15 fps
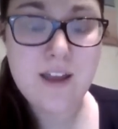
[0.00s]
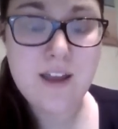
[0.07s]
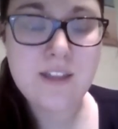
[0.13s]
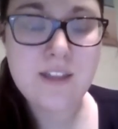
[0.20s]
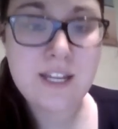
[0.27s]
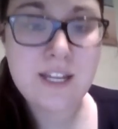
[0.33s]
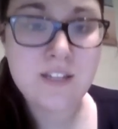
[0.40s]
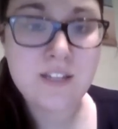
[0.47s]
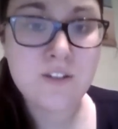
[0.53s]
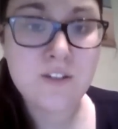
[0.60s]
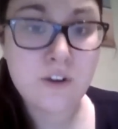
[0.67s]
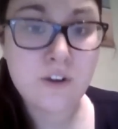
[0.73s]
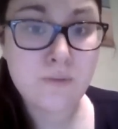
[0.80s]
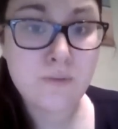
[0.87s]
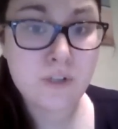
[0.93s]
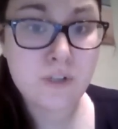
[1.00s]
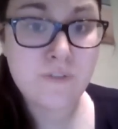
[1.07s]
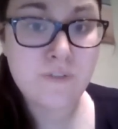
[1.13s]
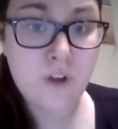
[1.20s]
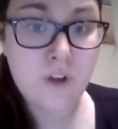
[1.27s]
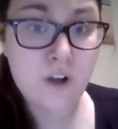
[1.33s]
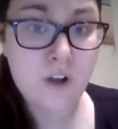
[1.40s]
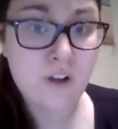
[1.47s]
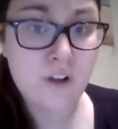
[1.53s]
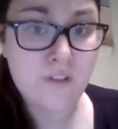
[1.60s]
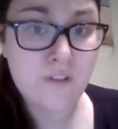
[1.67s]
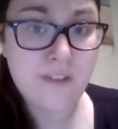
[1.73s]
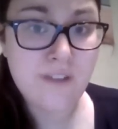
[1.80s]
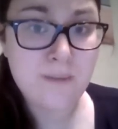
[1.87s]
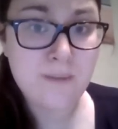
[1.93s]
They did so much for her and her
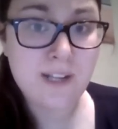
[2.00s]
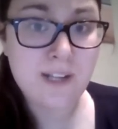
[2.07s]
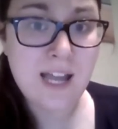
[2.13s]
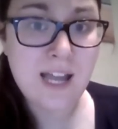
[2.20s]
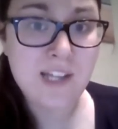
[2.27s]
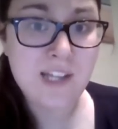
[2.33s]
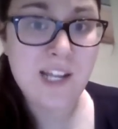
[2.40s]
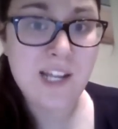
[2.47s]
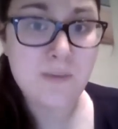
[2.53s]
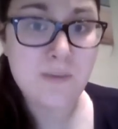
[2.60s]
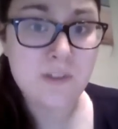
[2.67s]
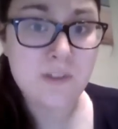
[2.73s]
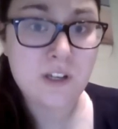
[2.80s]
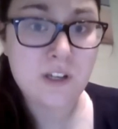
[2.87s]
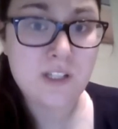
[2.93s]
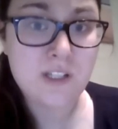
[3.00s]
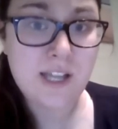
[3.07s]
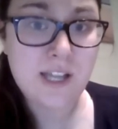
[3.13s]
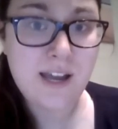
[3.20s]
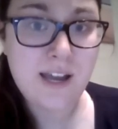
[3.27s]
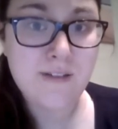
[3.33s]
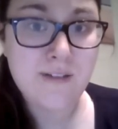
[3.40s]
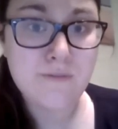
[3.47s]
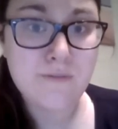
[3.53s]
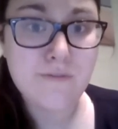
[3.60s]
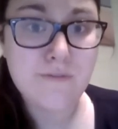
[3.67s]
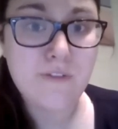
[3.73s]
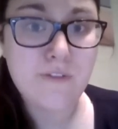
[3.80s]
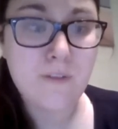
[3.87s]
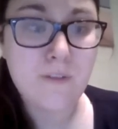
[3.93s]
family and enabled her to have
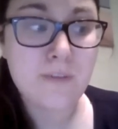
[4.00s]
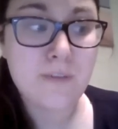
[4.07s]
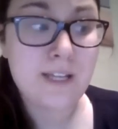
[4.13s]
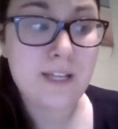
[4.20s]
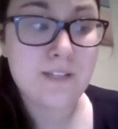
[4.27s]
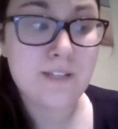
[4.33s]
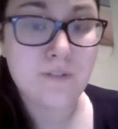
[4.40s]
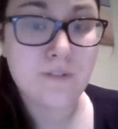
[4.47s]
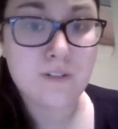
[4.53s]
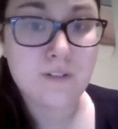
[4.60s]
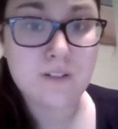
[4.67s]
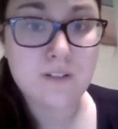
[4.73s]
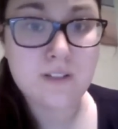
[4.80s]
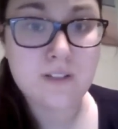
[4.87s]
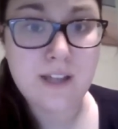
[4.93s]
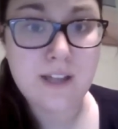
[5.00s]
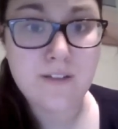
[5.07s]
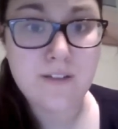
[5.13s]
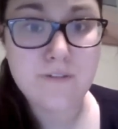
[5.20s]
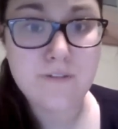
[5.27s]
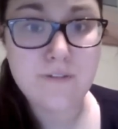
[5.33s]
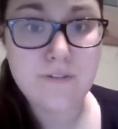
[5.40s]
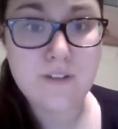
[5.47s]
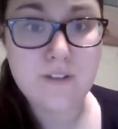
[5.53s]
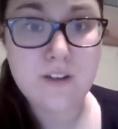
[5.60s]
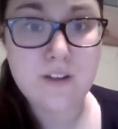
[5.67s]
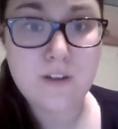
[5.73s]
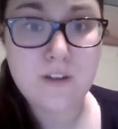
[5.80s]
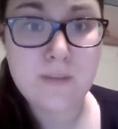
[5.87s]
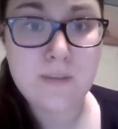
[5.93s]
a peaceful death
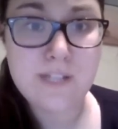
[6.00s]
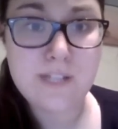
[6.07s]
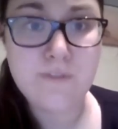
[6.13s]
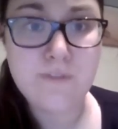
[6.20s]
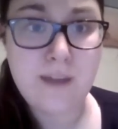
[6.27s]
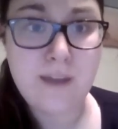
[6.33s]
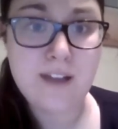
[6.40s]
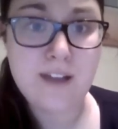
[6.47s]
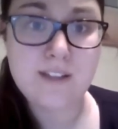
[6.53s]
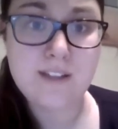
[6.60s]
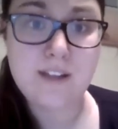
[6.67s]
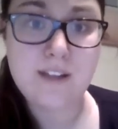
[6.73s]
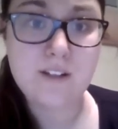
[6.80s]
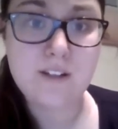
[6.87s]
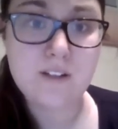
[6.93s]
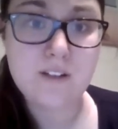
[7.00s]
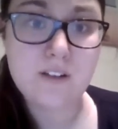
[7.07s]
a peaceful passing.